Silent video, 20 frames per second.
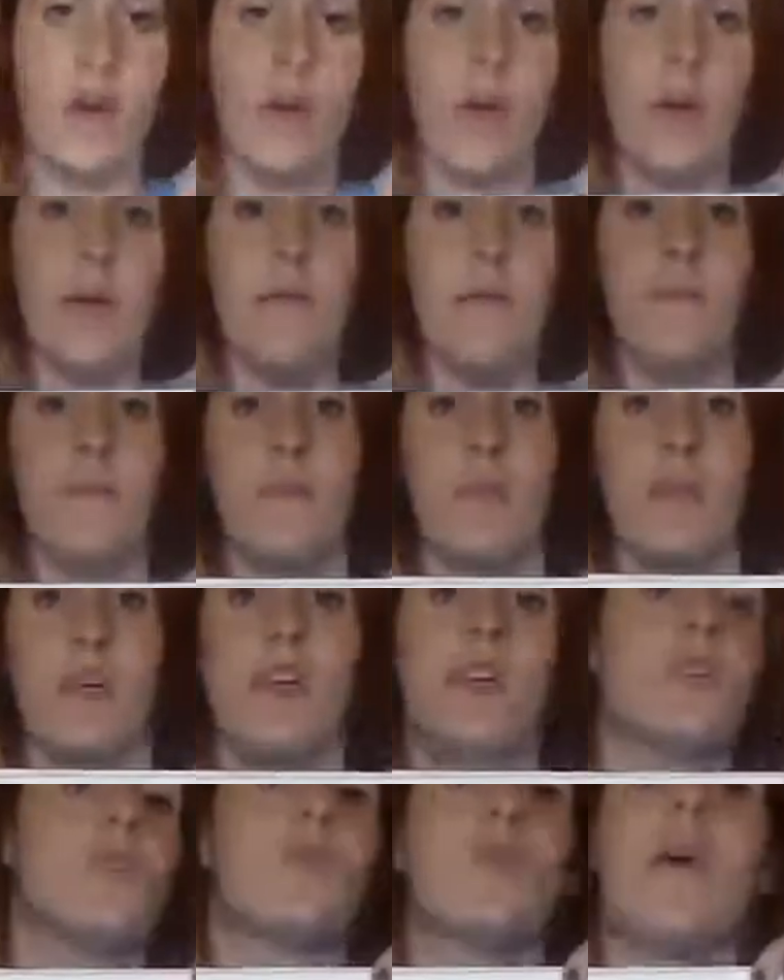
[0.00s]
Okay,
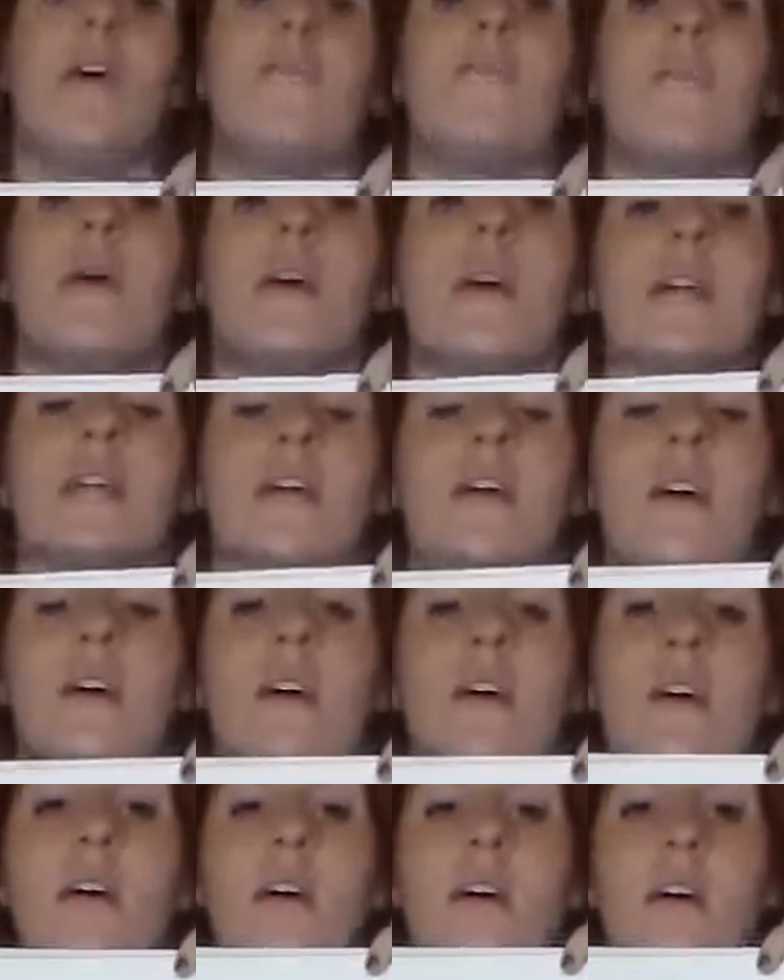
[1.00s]
so I've made
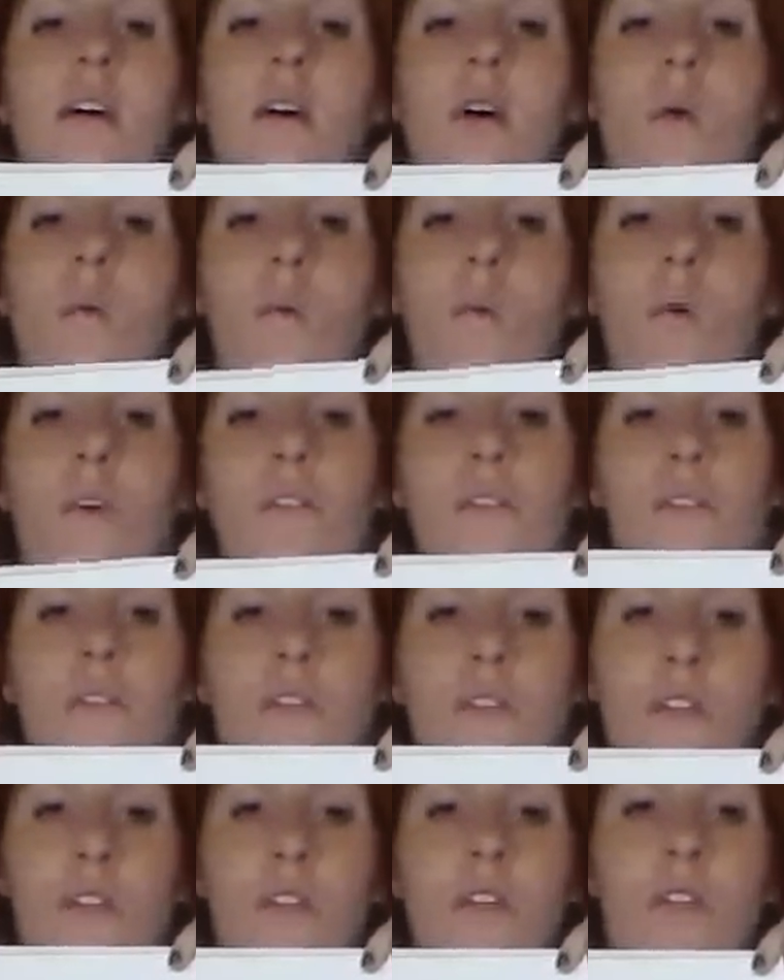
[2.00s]
one
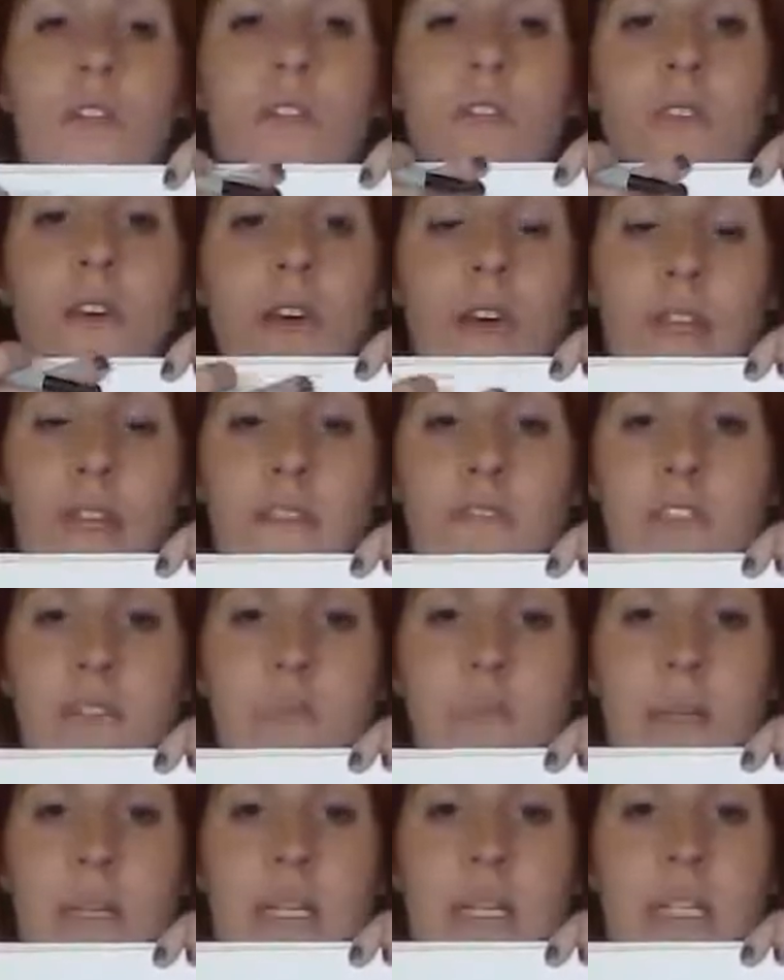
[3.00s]
circle and I've
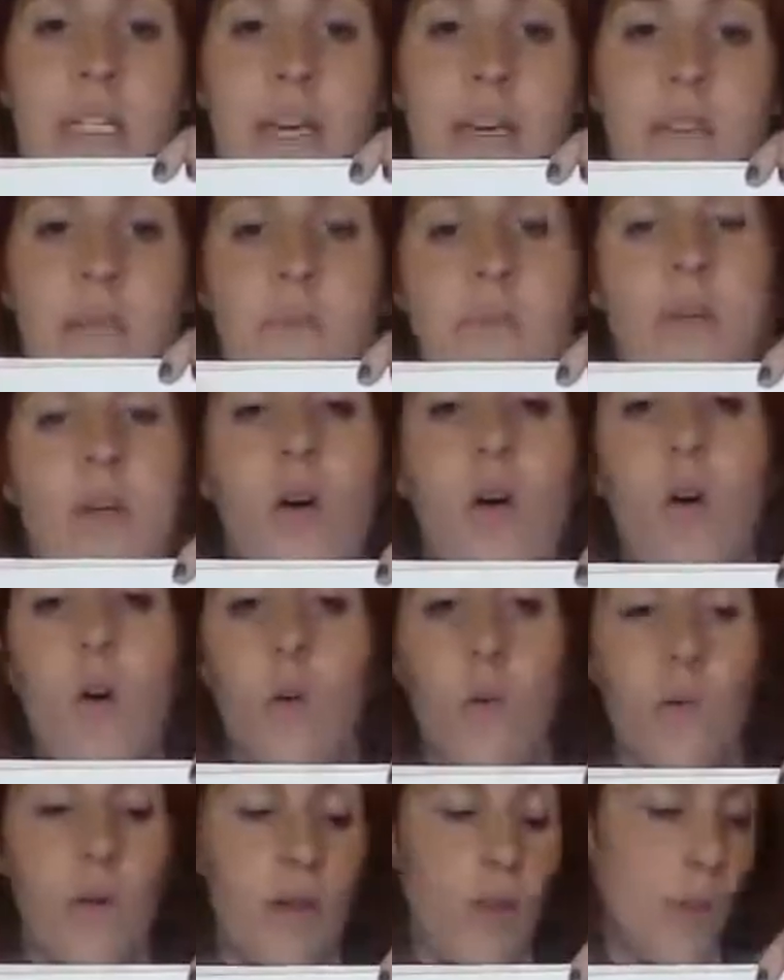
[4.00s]
split it down the
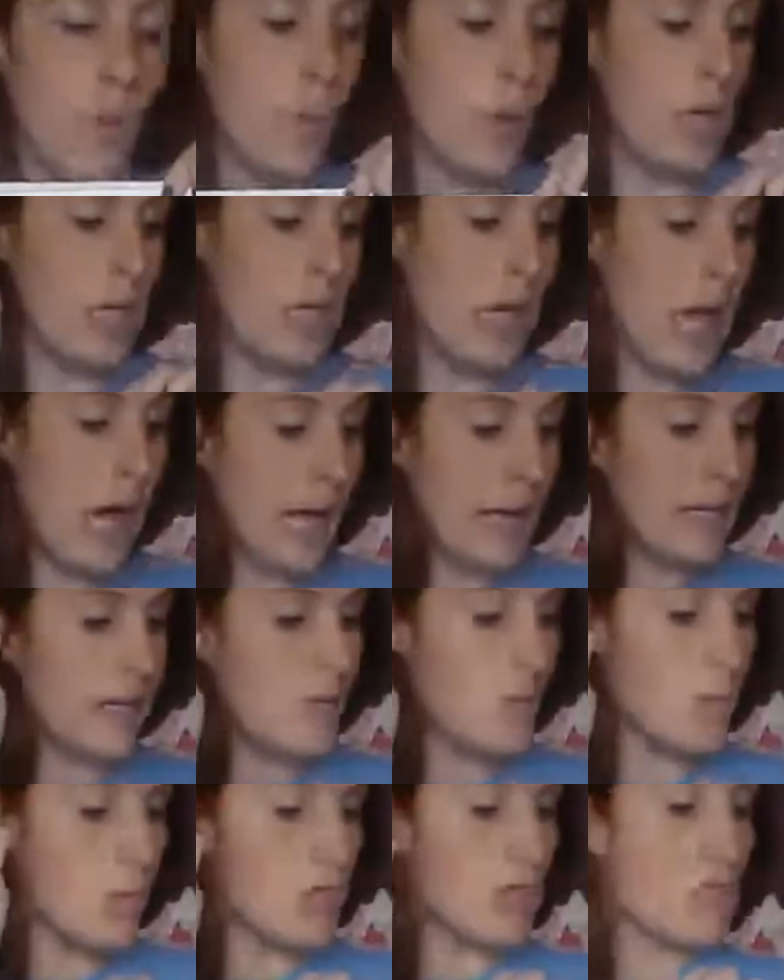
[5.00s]
middle with one line,
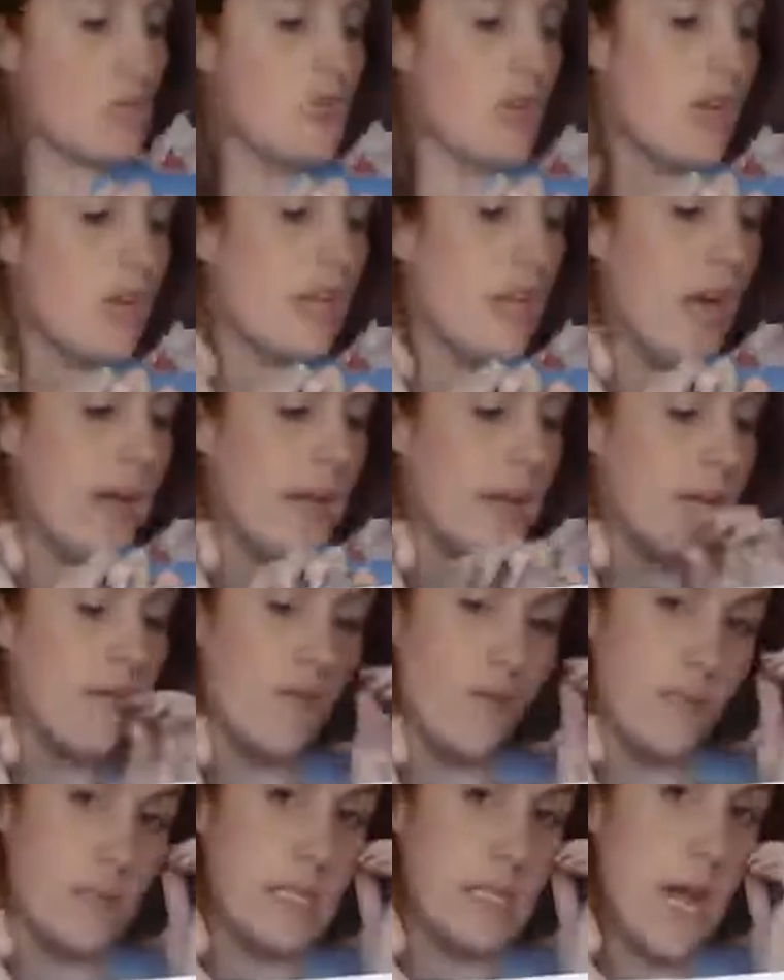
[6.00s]
one straight line
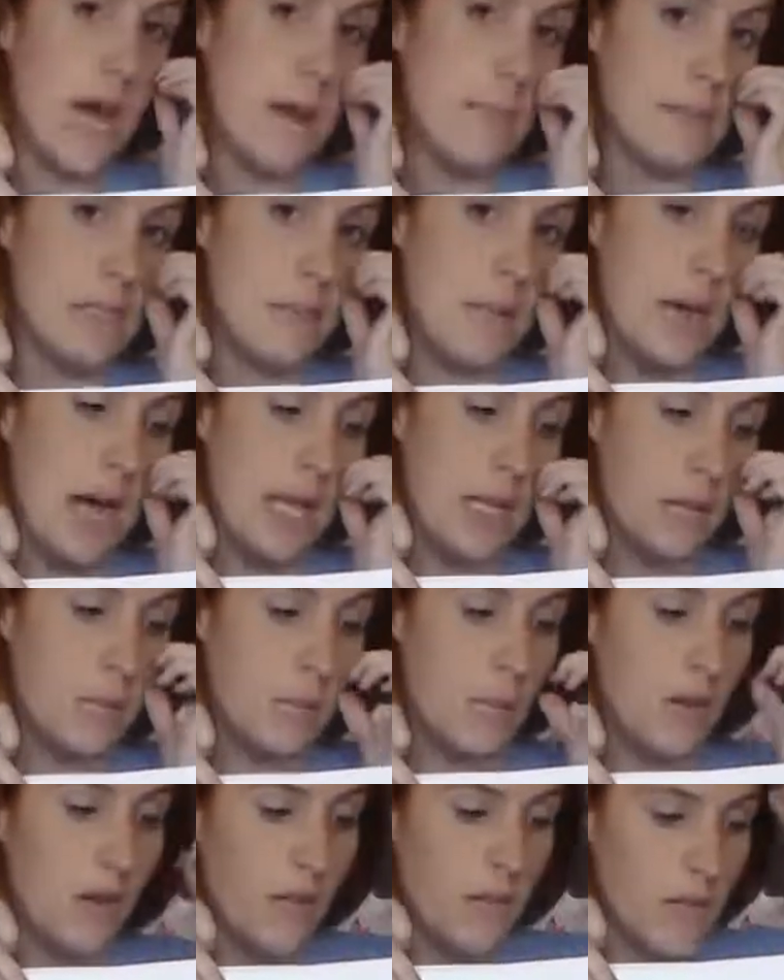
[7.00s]
from top to
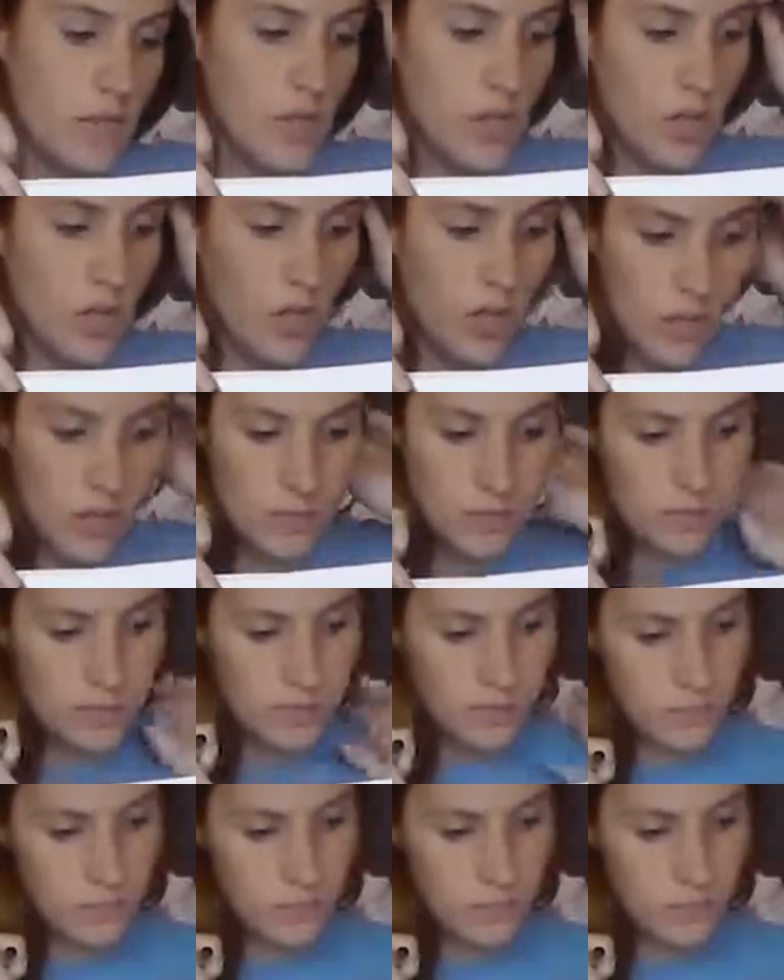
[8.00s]
bottom of the circle.